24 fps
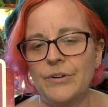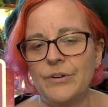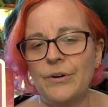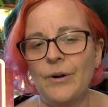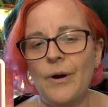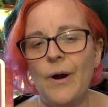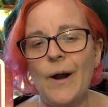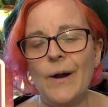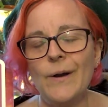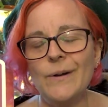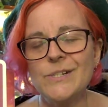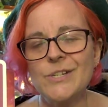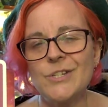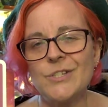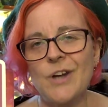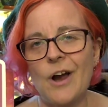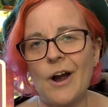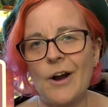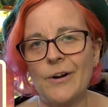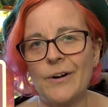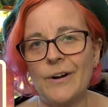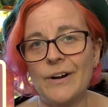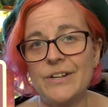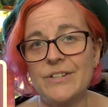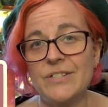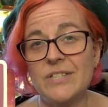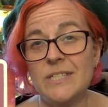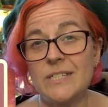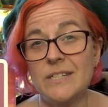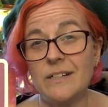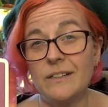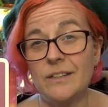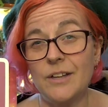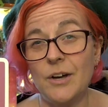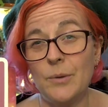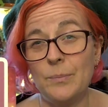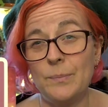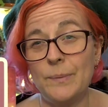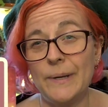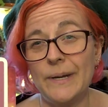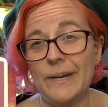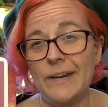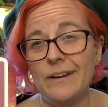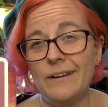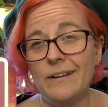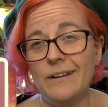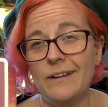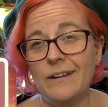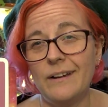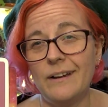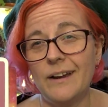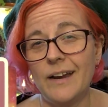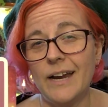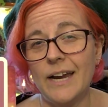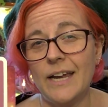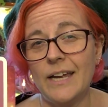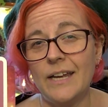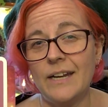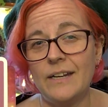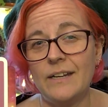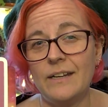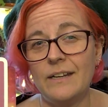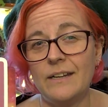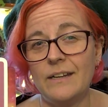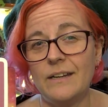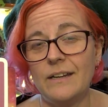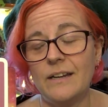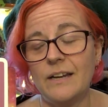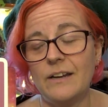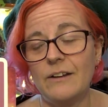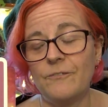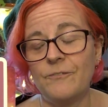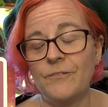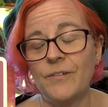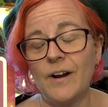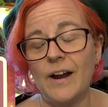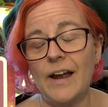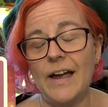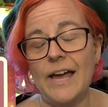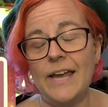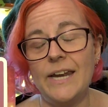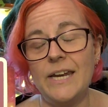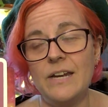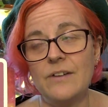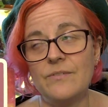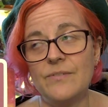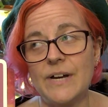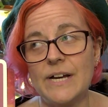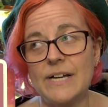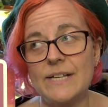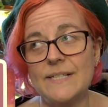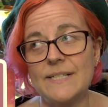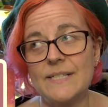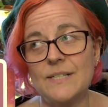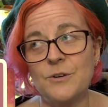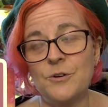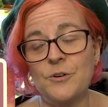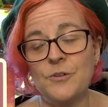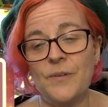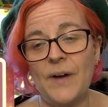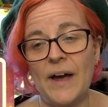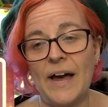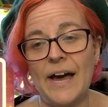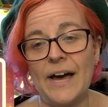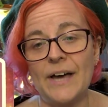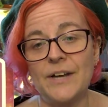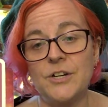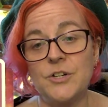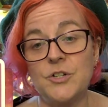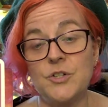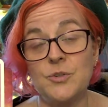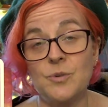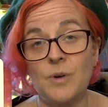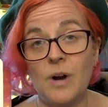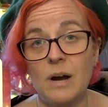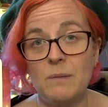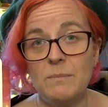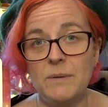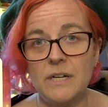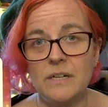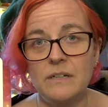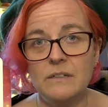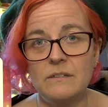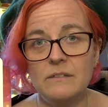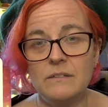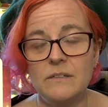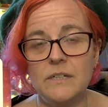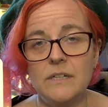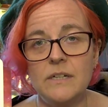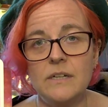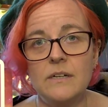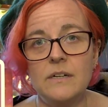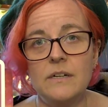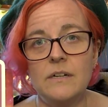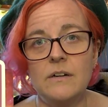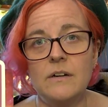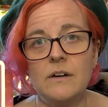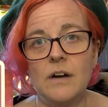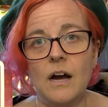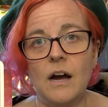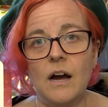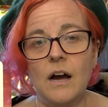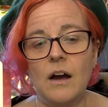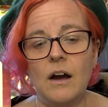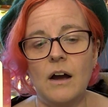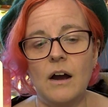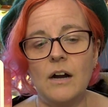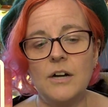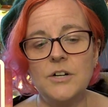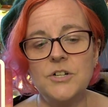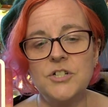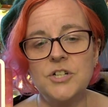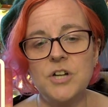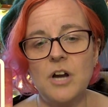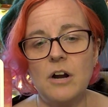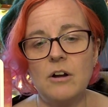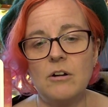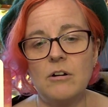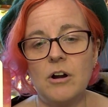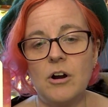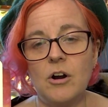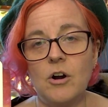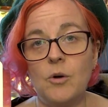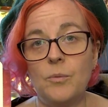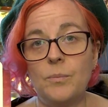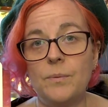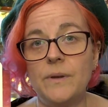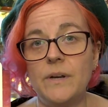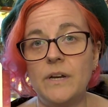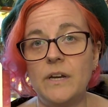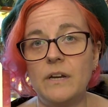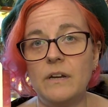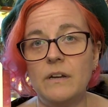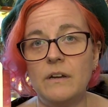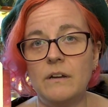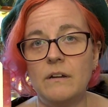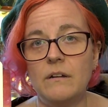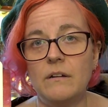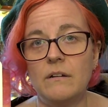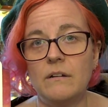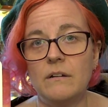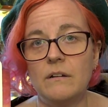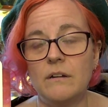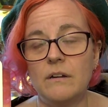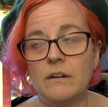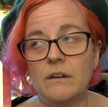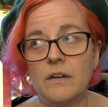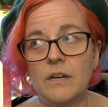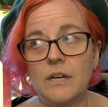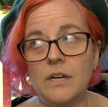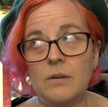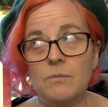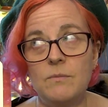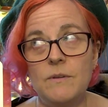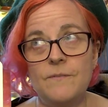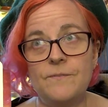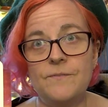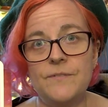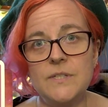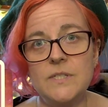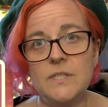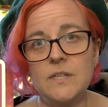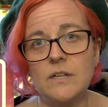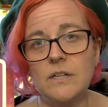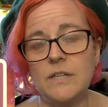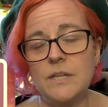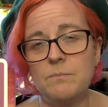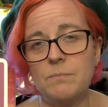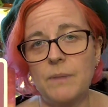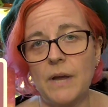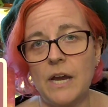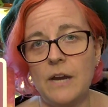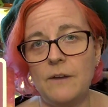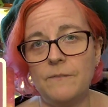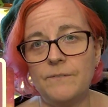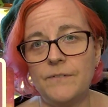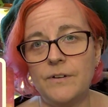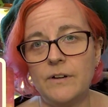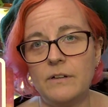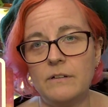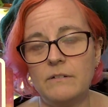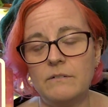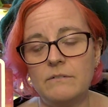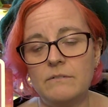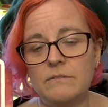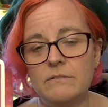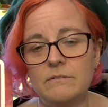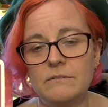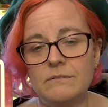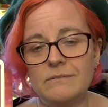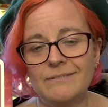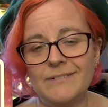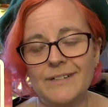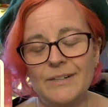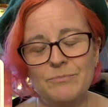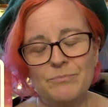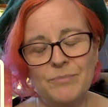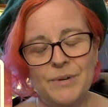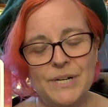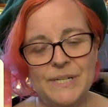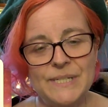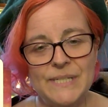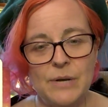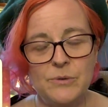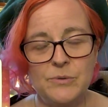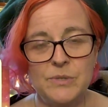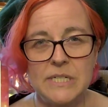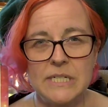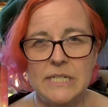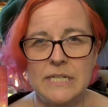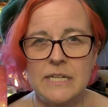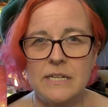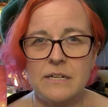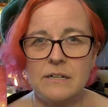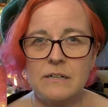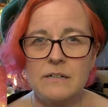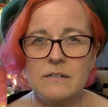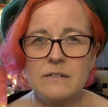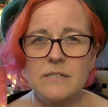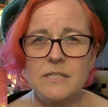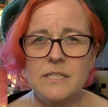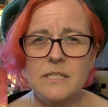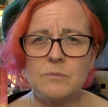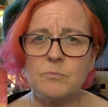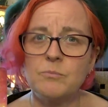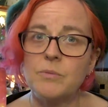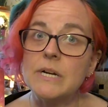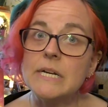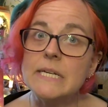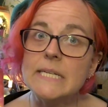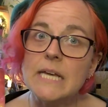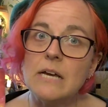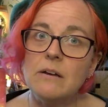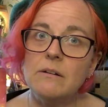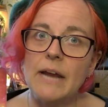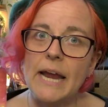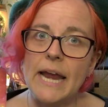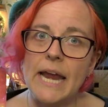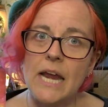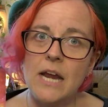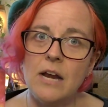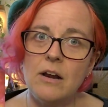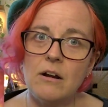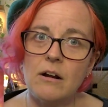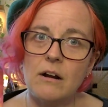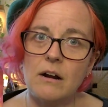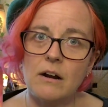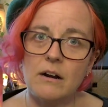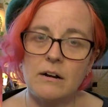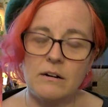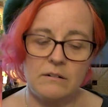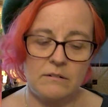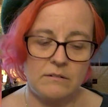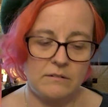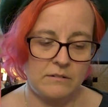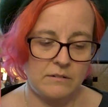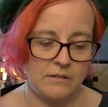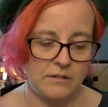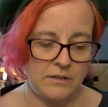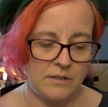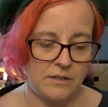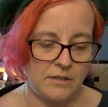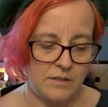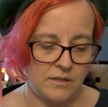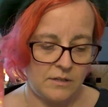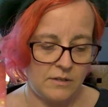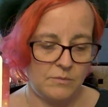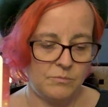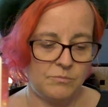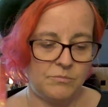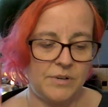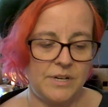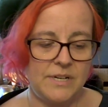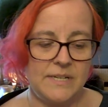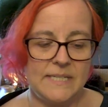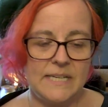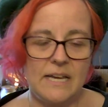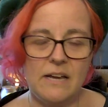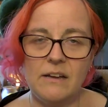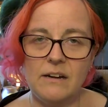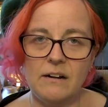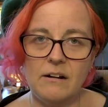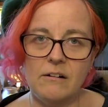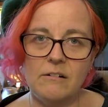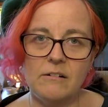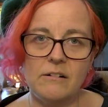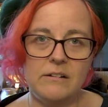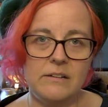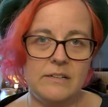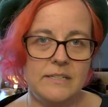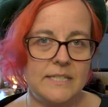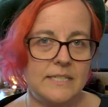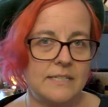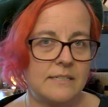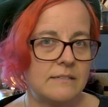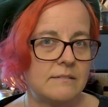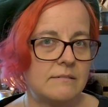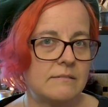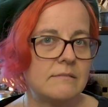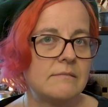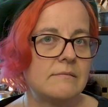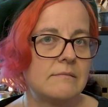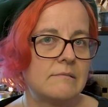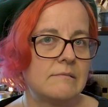Your heart chakra is still opening, and for any of us who've had trauma, a heart chakra opening can be physically painful, brings out tears, brings out anger, brings out our old,